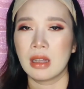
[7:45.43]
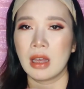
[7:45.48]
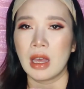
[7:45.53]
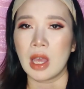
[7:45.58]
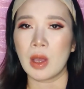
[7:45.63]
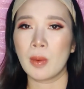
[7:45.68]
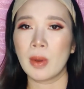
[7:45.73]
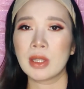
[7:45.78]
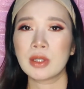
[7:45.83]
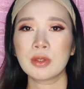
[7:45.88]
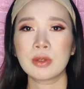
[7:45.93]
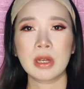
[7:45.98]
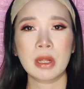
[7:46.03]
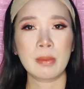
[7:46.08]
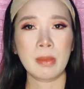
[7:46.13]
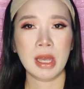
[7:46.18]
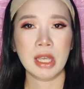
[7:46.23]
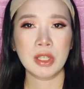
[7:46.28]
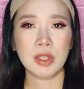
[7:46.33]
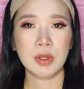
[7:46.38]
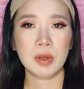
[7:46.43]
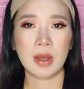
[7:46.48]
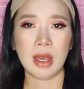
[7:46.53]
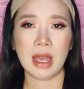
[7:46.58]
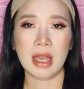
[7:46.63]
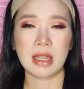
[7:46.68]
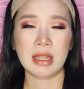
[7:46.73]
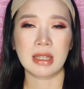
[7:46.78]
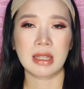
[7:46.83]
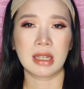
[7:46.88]
I want to remind you
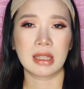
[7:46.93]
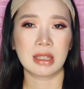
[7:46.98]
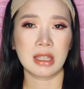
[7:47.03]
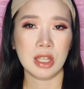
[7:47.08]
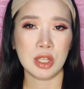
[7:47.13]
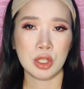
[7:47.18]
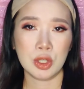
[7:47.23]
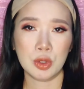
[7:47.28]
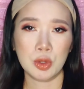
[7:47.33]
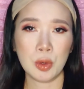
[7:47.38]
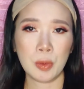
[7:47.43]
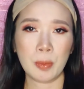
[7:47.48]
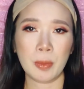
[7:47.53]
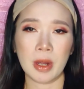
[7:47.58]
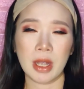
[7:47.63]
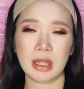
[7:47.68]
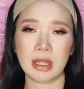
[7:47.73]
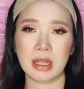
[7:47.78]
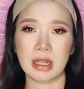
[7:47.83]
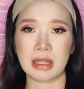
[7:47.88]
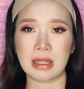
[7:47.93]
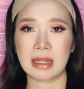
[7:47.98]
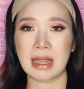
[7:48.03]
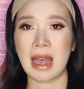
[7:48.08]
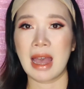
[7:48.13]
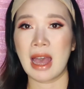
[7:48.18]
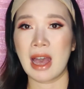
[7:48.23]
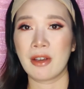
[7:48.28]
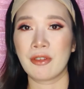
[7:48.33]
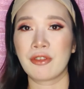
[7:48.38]
guys that these two
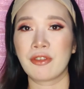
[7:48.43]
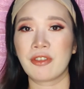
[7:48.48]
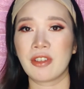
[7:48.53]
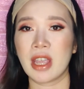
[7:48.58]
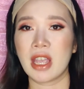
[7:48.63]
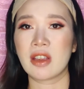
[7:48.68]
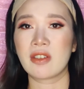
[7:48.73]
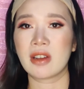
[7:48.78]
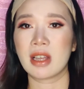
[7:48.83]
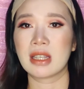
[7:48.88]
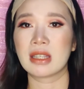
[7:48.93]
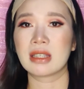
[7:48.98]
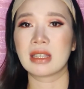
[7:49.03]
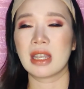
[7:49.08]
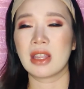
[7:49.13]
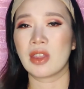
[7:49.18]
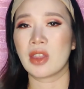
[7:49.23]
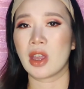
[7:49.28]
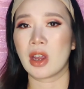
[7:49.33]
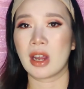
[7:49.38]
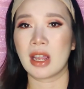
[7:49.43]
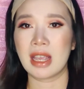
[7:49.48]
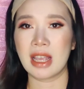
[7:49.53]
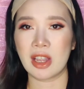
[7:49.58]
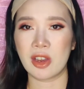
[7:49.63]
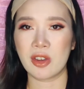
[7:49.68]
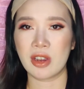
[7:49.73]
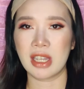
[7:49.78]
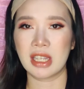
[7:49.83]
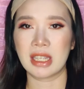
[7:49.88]
products have fragrance in their
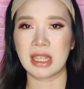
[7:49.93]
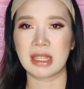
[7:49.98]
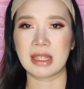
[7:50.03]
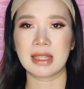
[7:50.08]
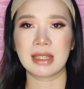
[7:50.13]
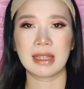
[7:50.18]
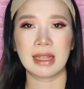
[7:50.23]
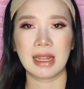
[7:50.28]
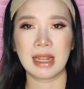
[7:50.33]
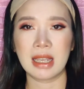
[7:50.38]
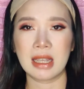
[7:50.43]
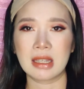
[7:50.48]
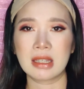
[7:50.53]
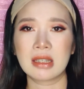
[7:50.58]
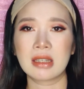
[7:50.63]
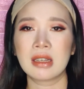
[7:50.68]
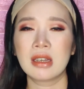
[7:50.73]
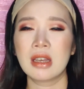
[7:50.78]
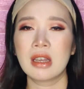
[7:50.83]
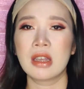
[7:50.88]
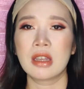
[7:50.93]
ingredients list.